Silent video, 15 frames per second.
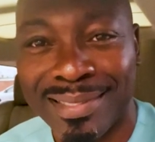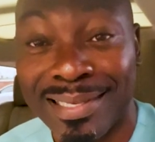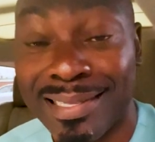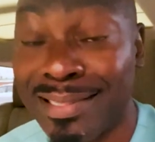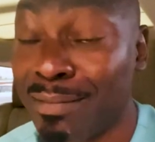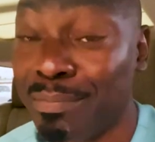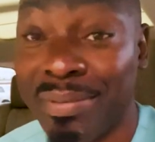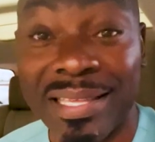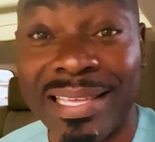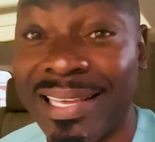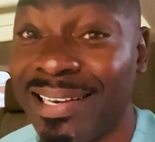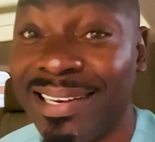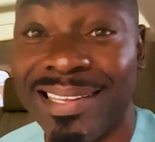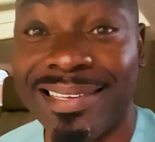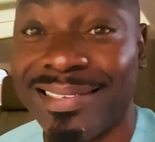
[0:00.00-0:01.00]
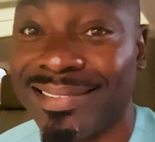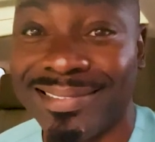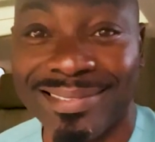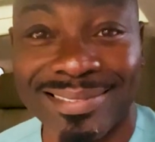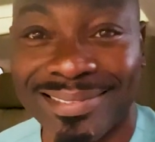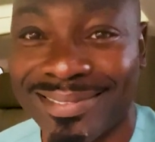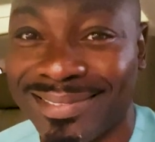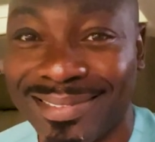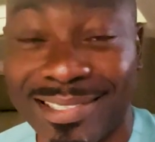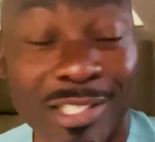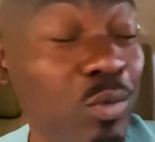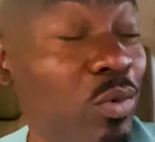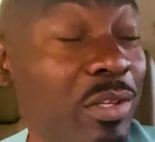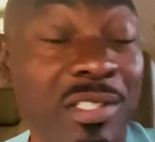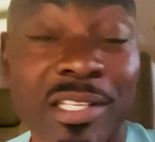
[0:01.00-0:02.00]
In the beginning,
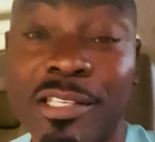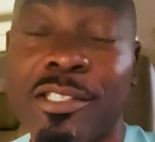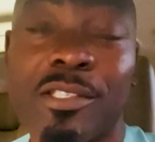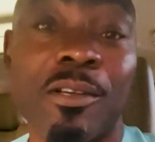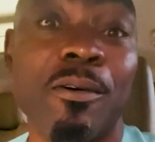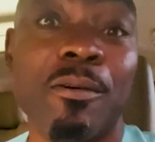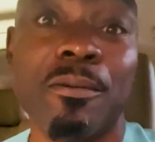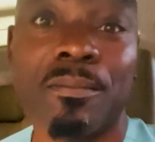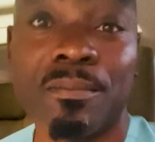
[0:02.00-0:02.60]
it was not so.